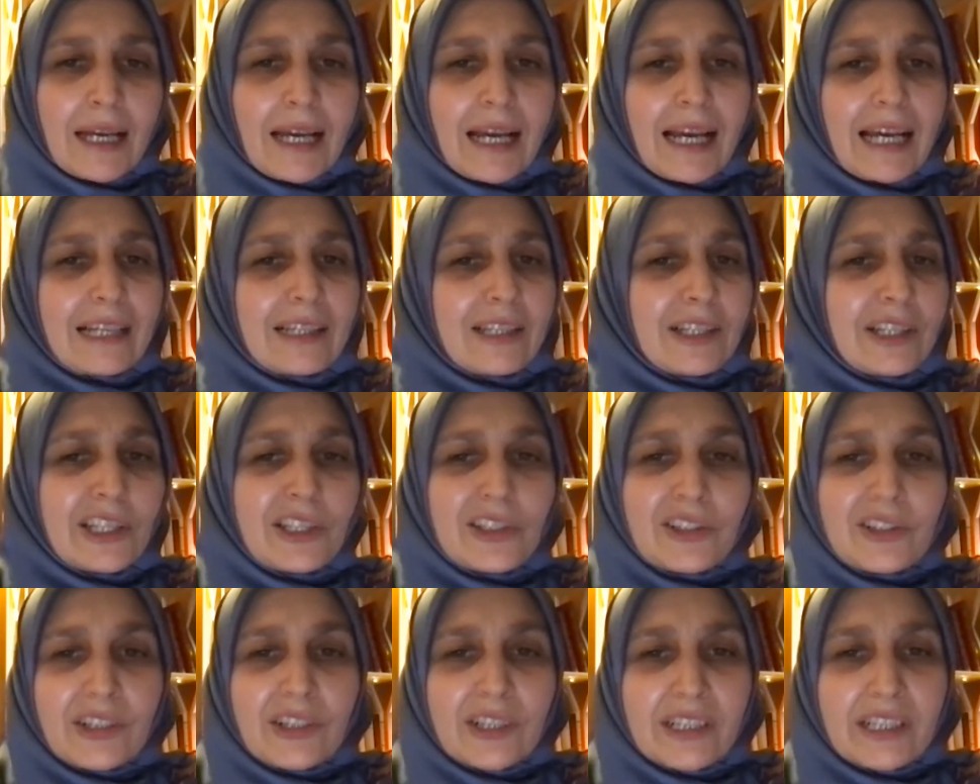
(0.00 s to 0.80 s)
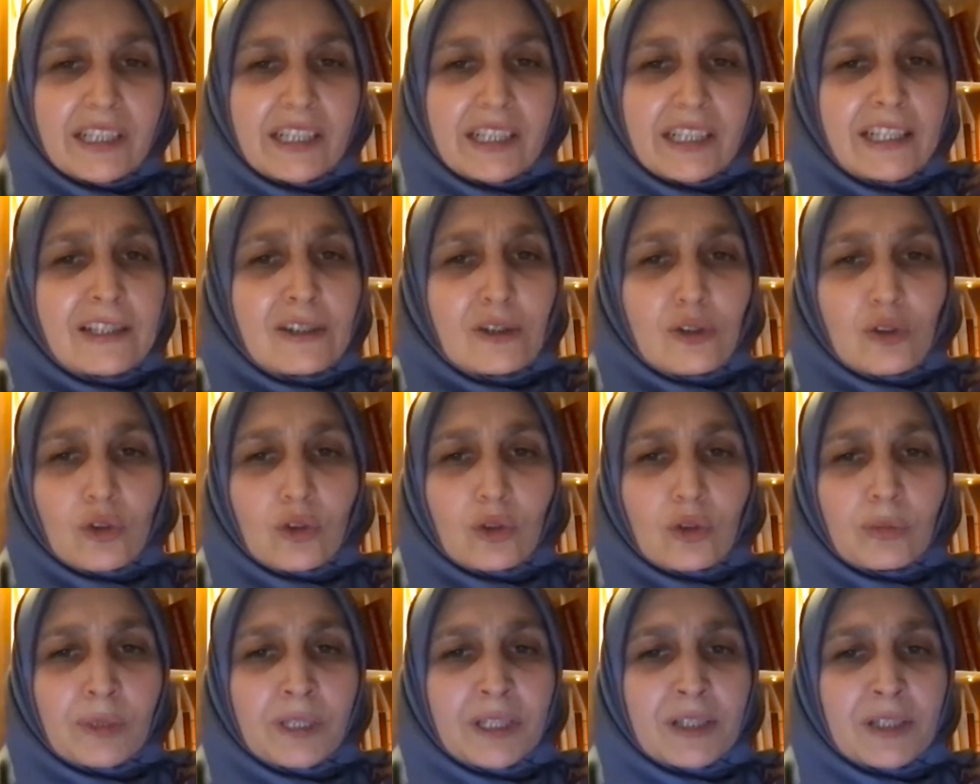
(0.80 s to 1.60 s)
And literary
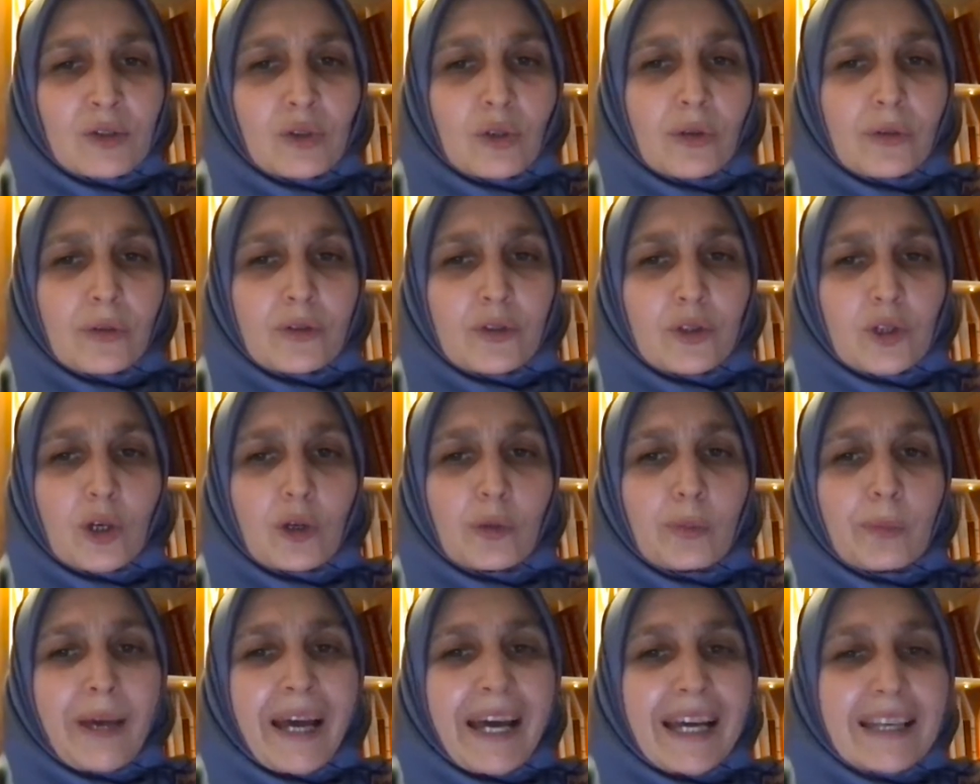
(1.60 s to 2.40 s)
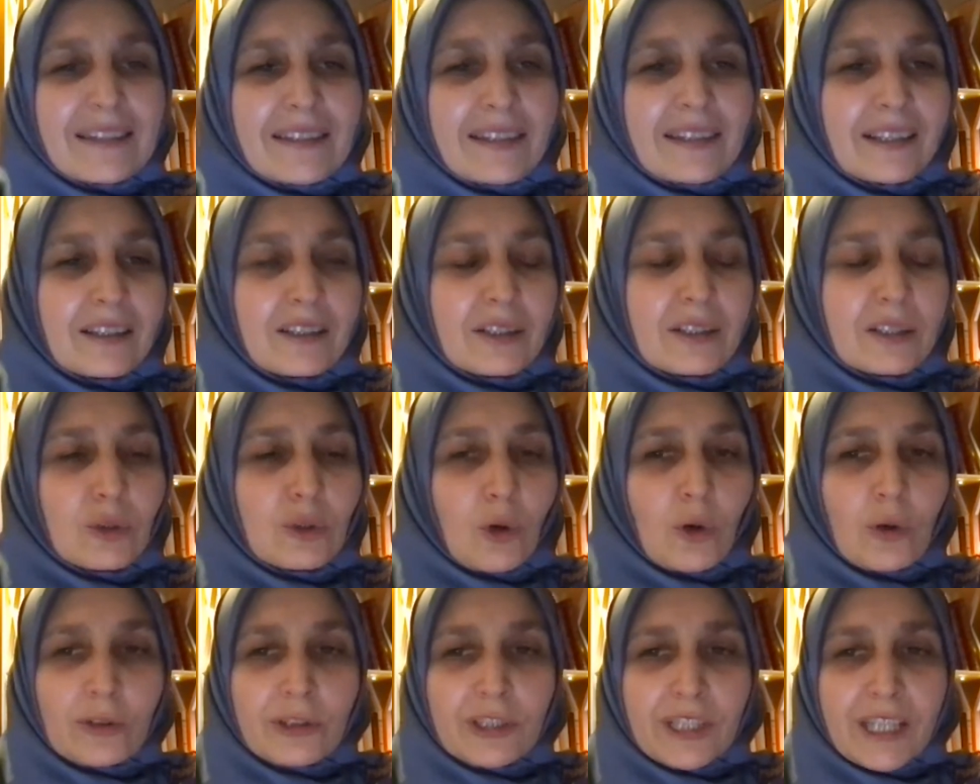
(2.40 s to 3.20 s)
instruments of surpassing the
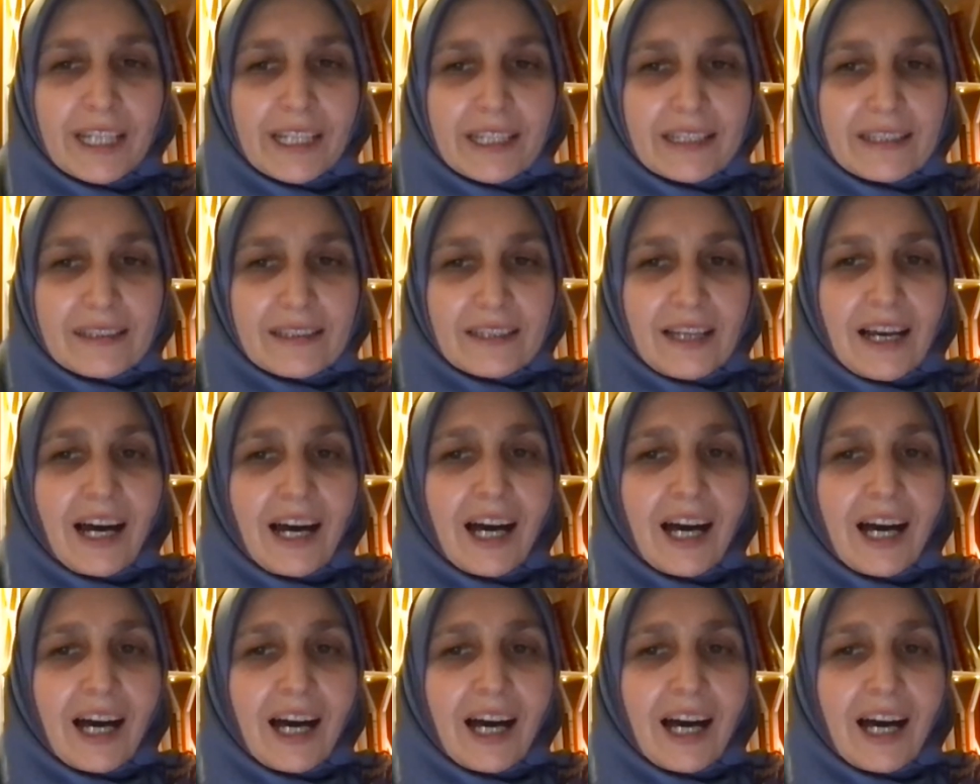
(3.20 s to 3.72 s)
context,